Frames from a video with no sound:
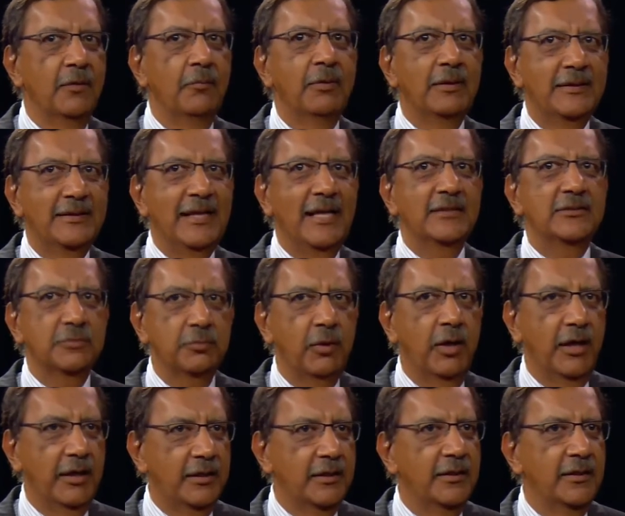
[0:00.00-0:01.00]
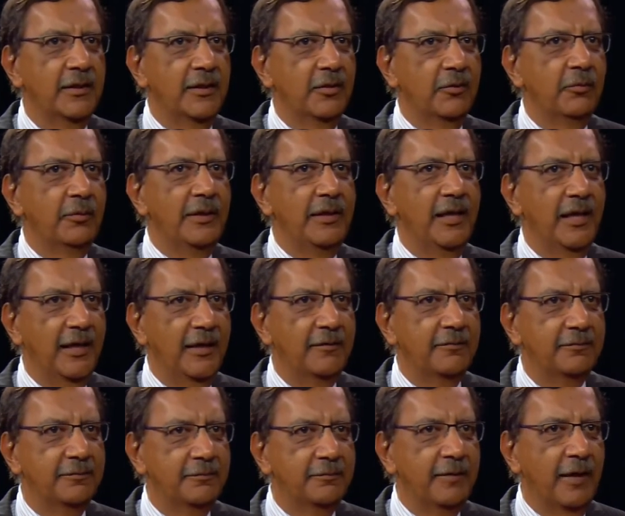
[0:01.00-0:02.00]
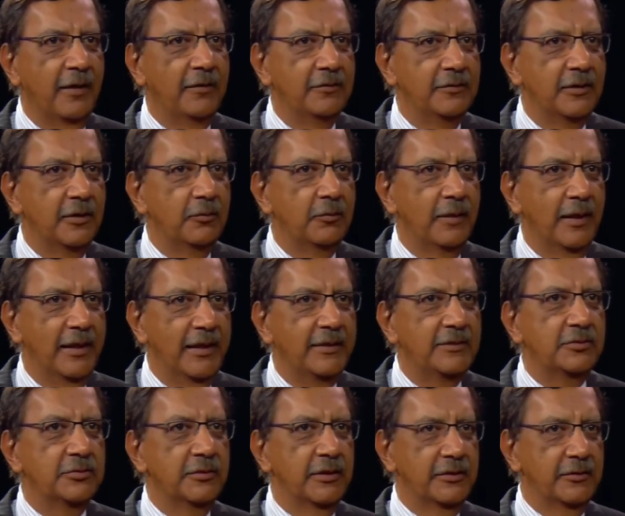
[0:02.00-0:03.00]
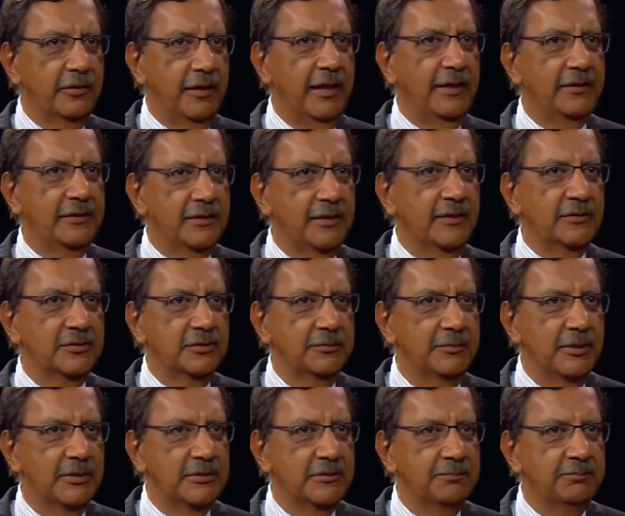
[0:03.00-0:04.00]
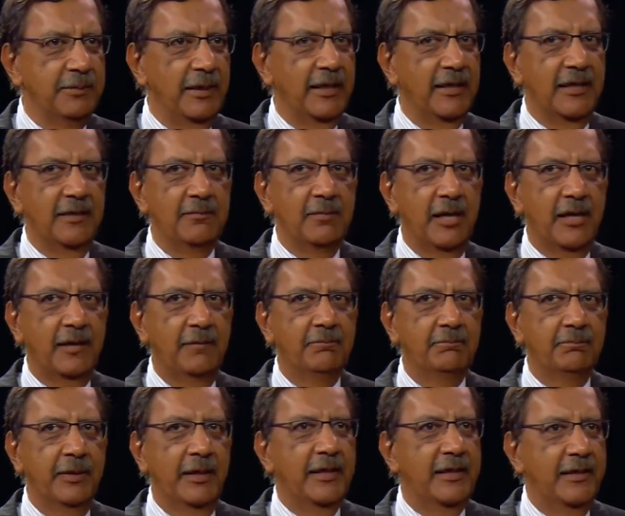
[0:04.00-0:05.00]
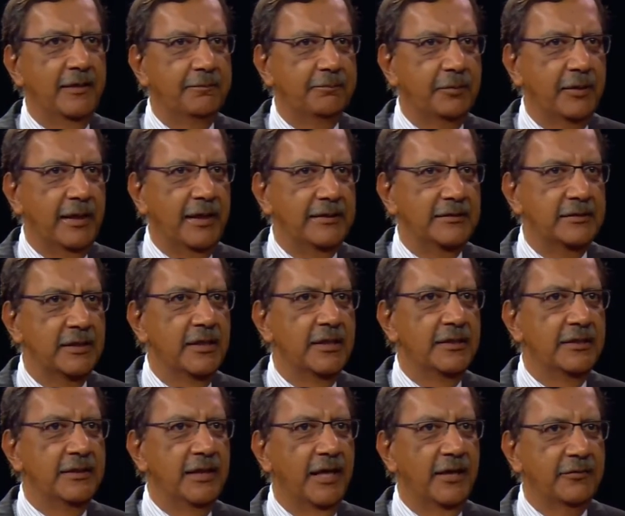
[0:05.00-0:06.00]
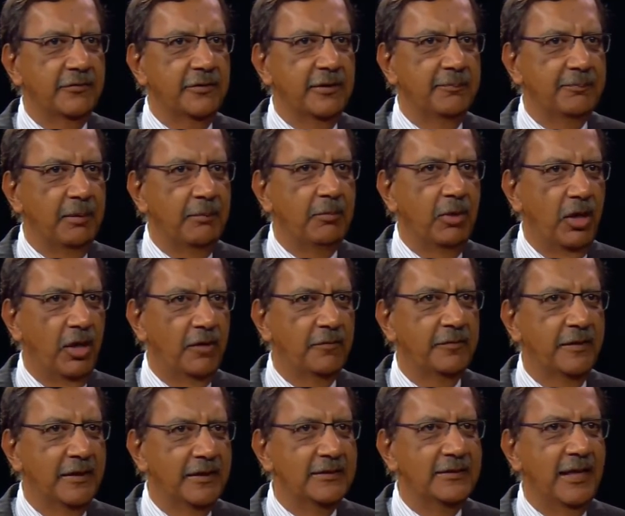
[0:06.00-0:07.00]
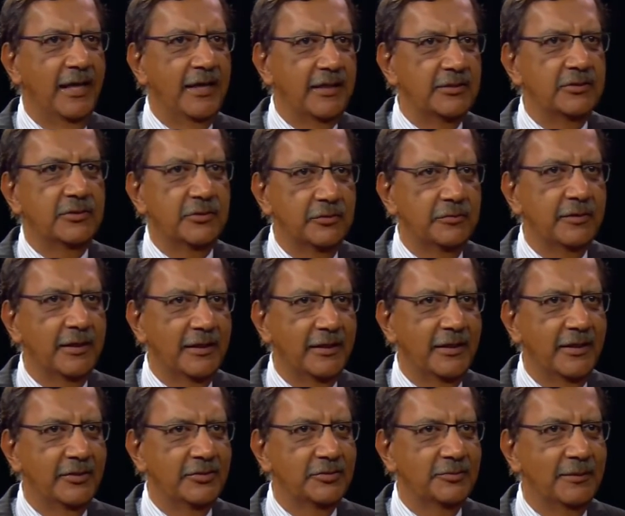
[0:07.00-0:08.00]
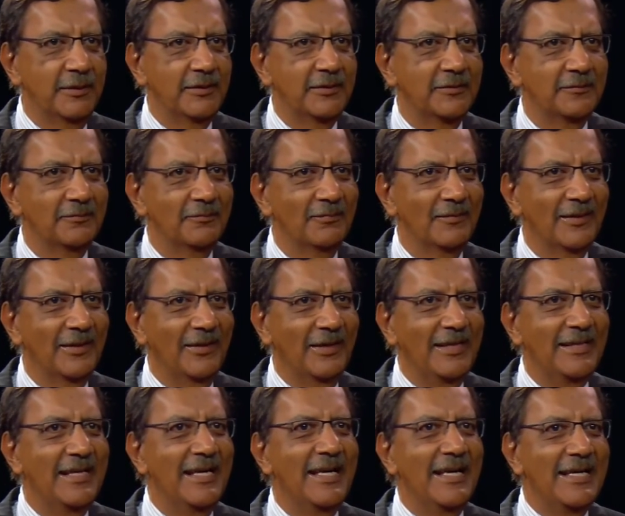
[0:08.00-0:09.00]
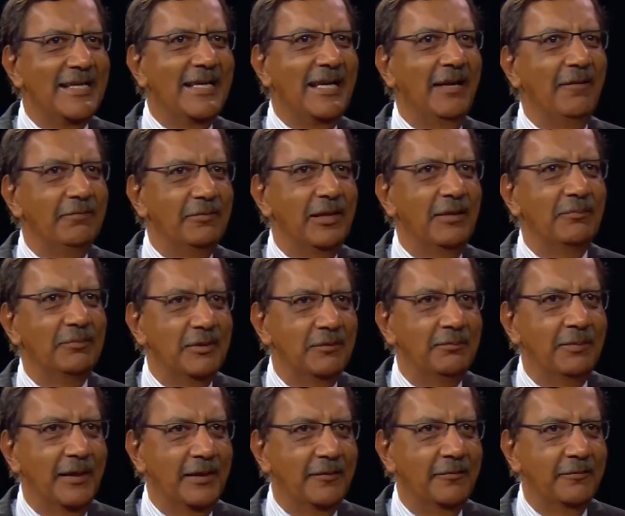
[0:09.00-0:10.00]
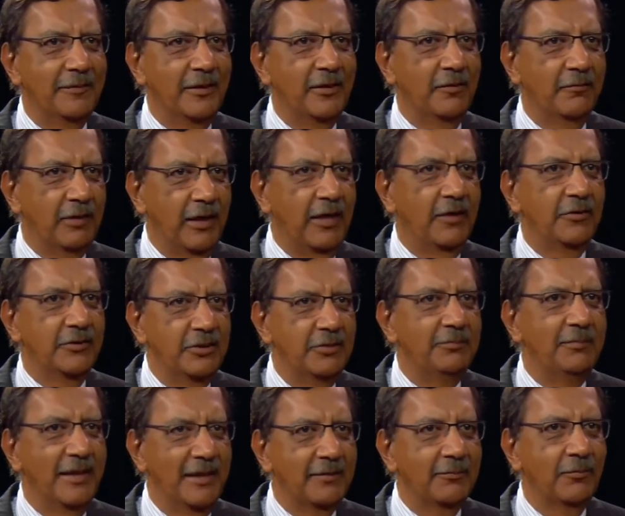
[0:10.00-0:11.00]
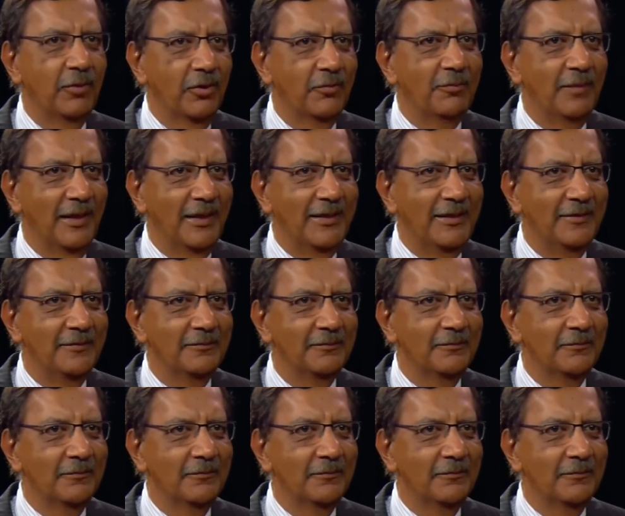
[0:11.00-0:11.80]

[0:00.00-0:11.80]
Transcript: Well, guess what? We have found a way to attract customers, pay them a competitive price, not rip them off. That is true engagement. All right? Give them the benefit of how do you make more money.